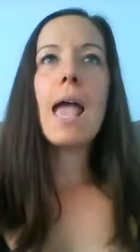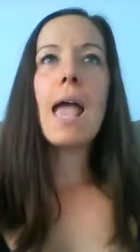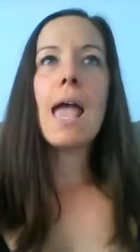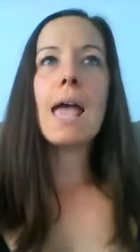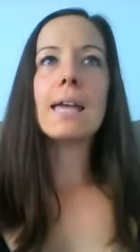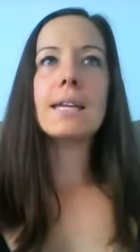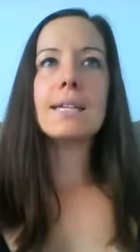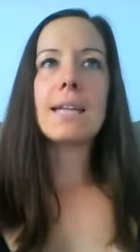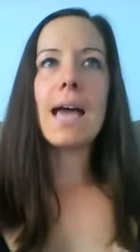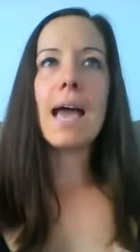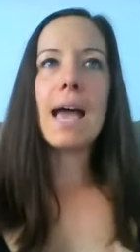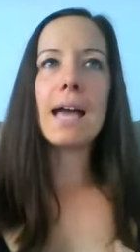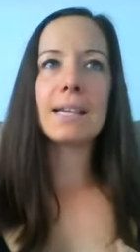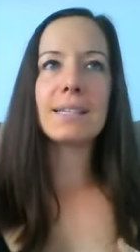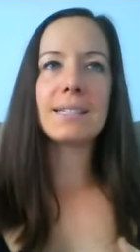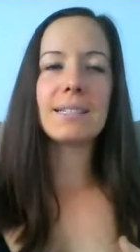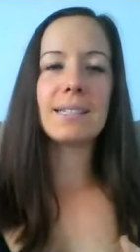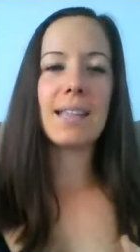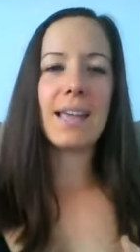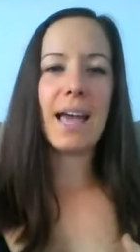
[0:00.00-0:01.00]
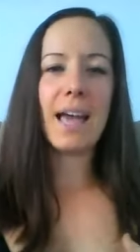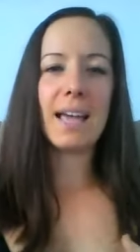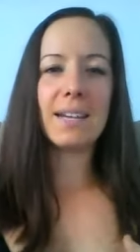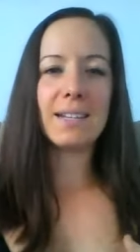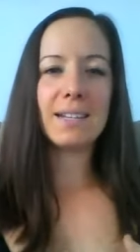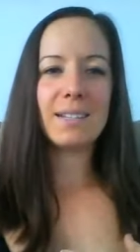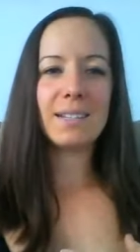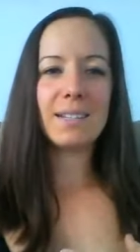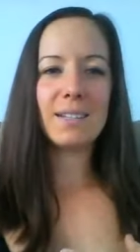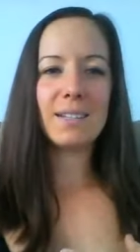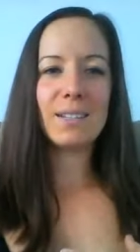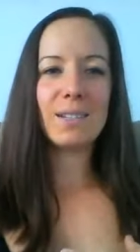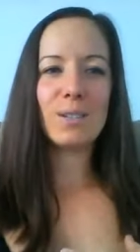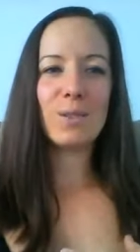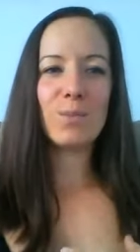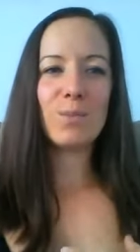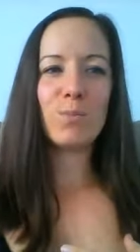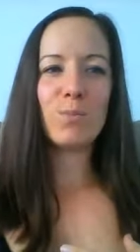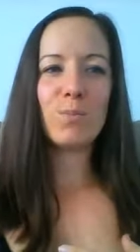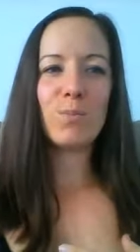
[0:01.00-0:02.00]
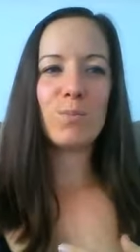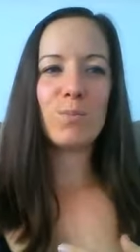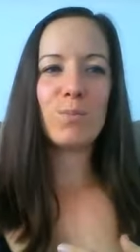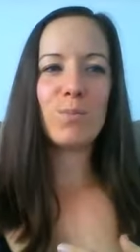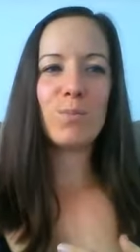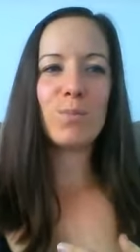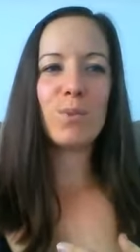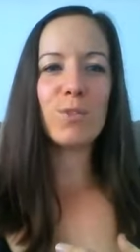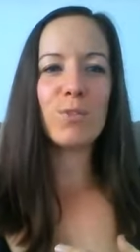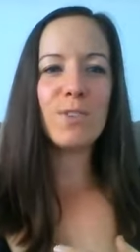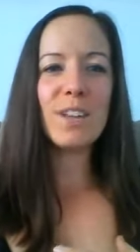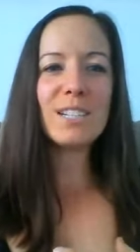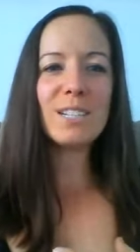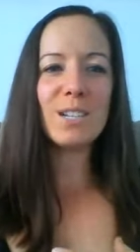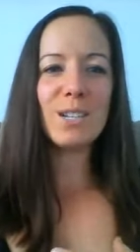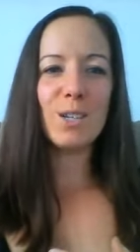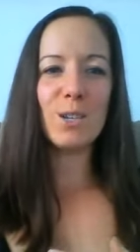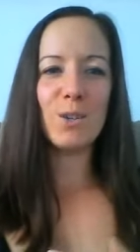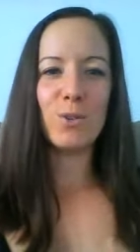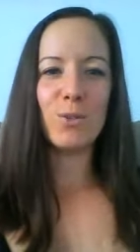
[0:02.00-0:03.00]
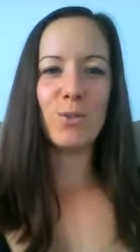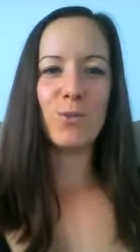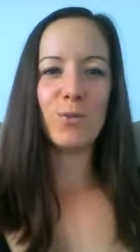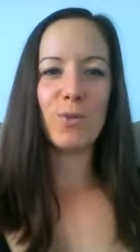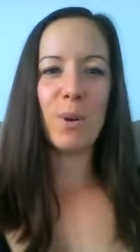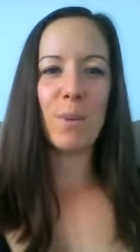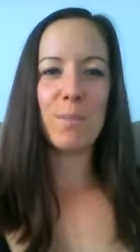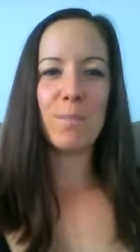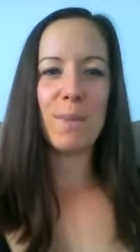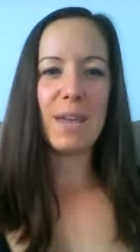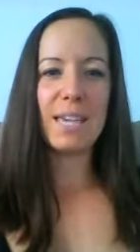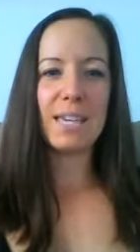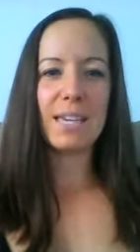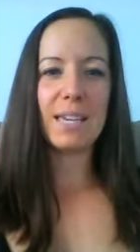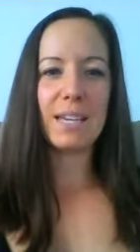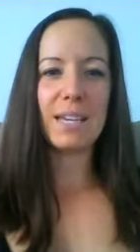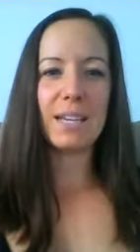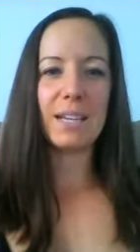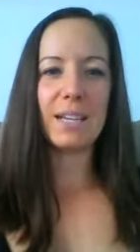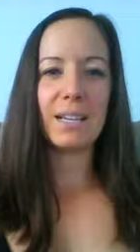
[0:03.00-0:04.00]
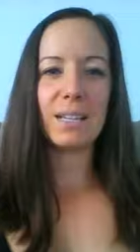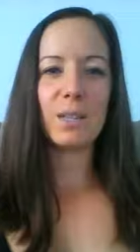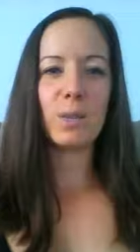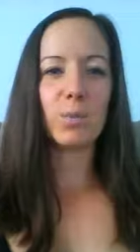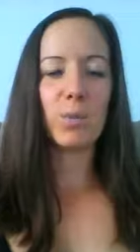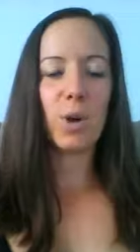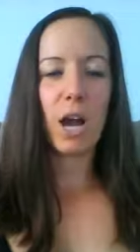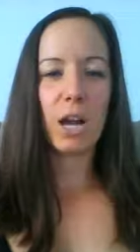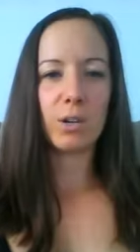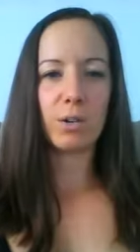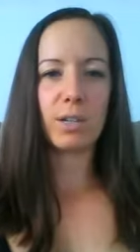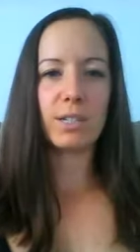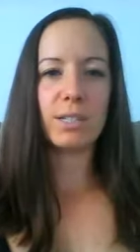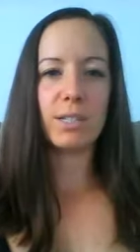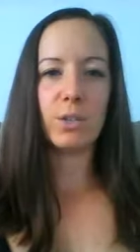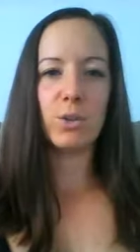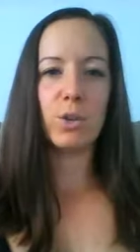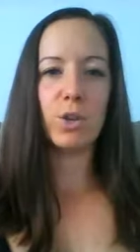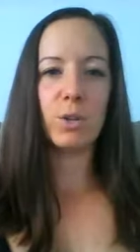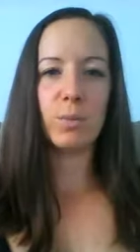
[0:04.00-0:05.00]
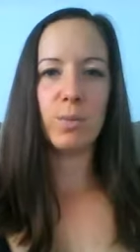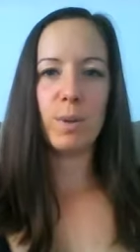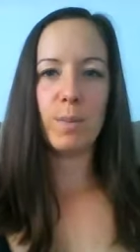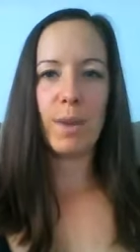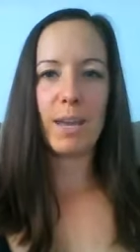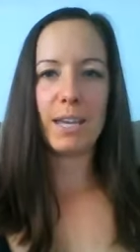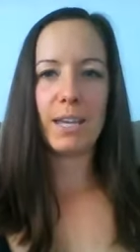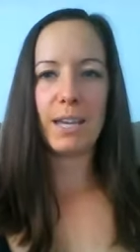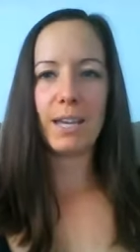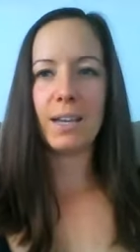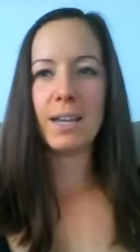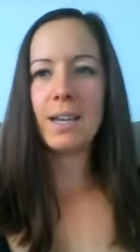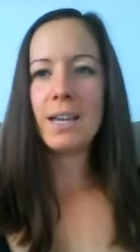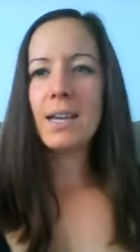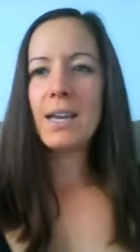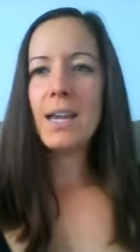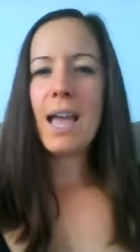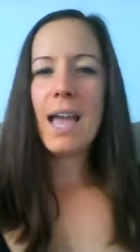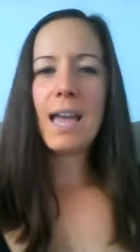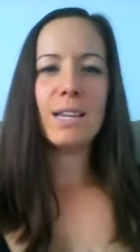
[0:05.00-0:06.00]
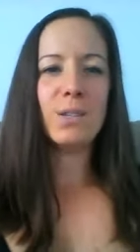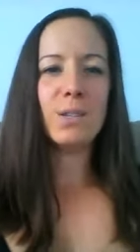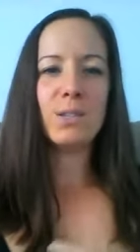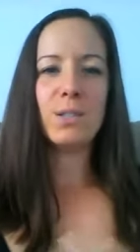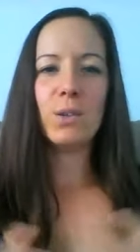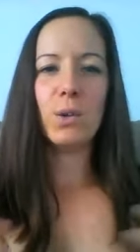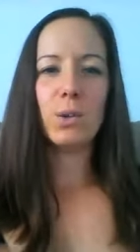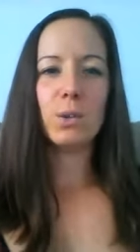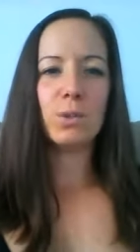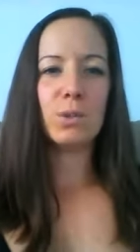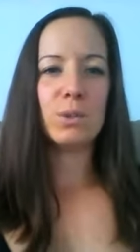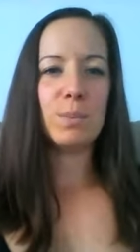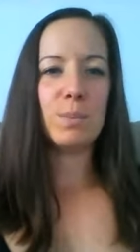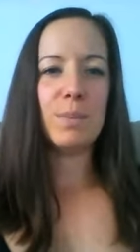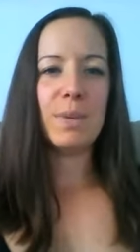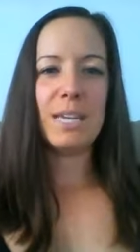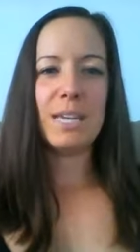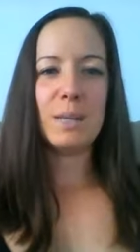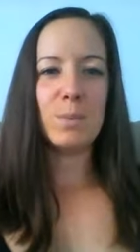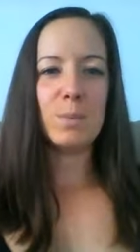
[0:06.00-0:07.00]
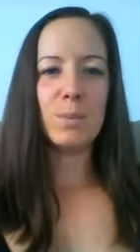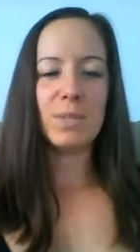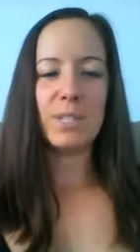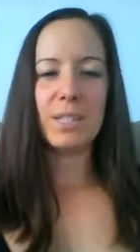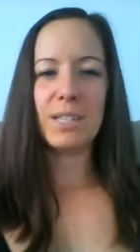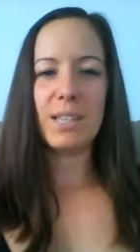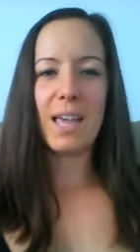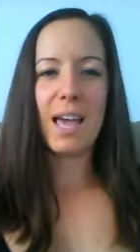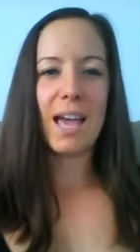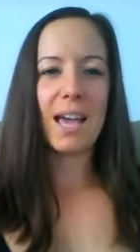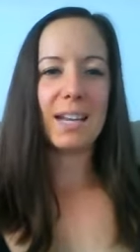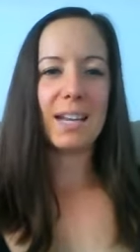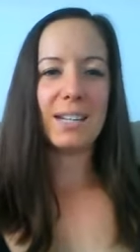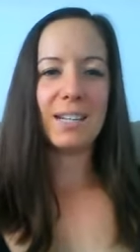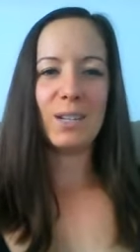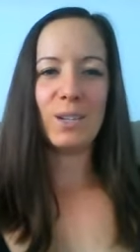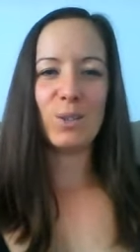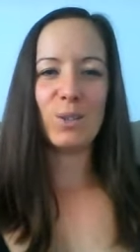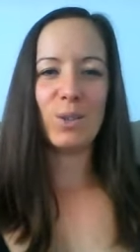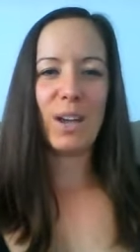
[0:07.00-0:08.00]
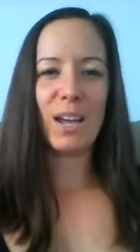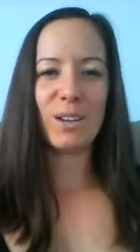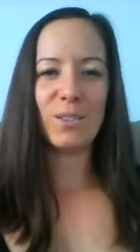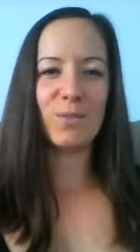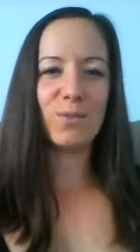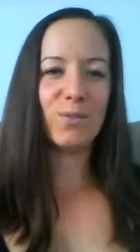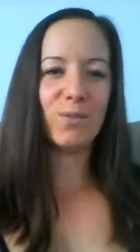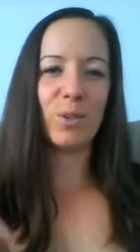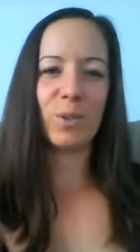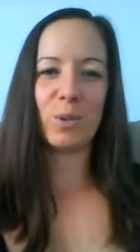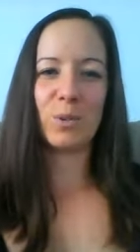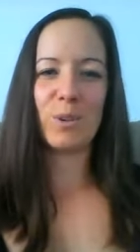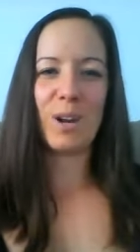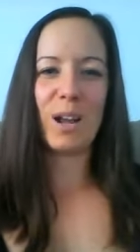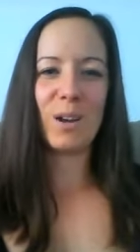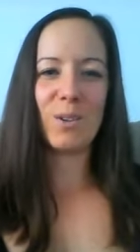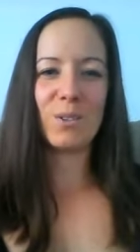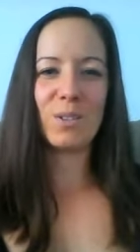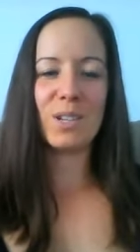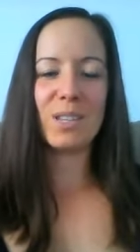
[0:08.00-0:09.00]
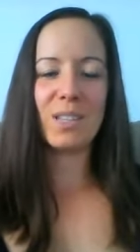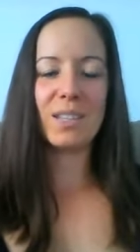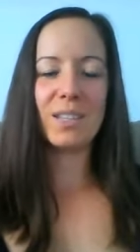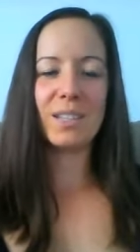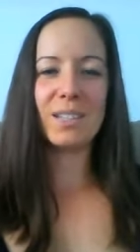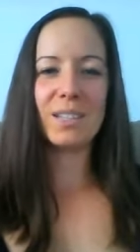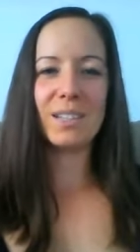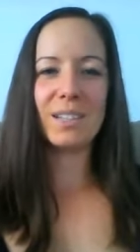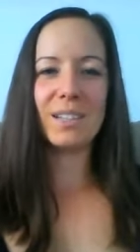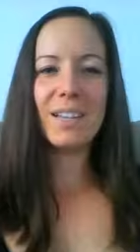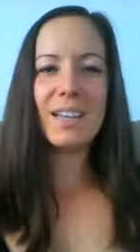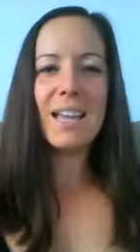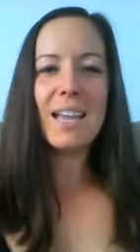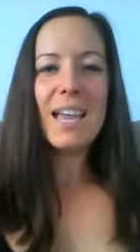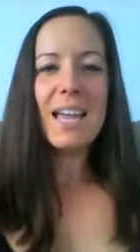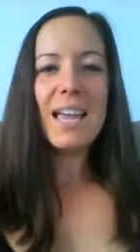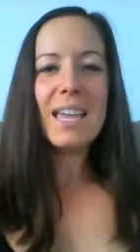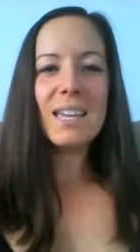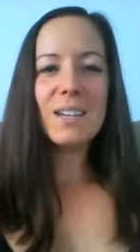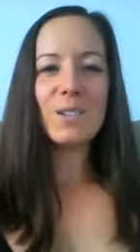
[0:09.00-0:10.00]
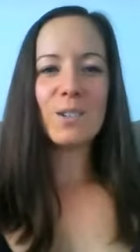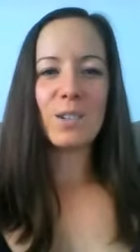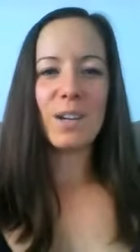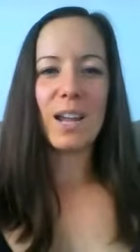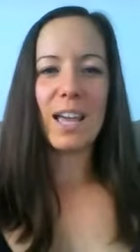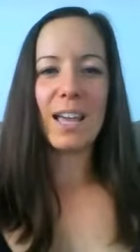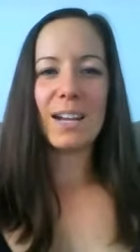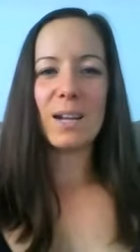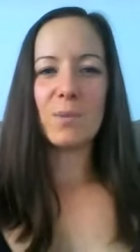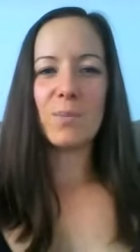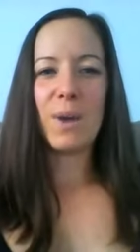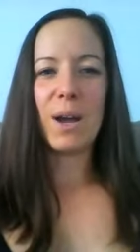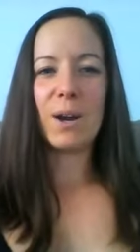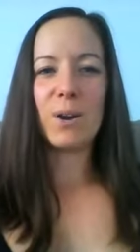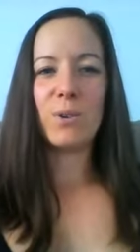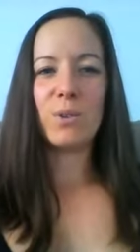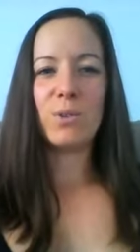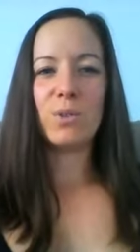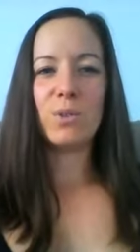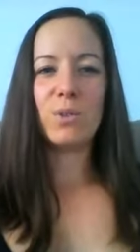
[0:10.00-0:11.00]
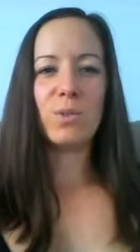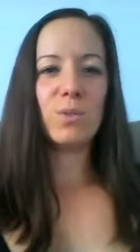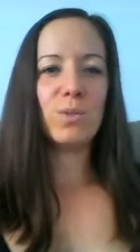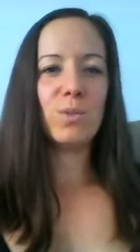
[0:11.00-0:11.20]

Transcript: And has that prevented you from making the progress that you could be making? And you see all those memes that, kind of float around the internet about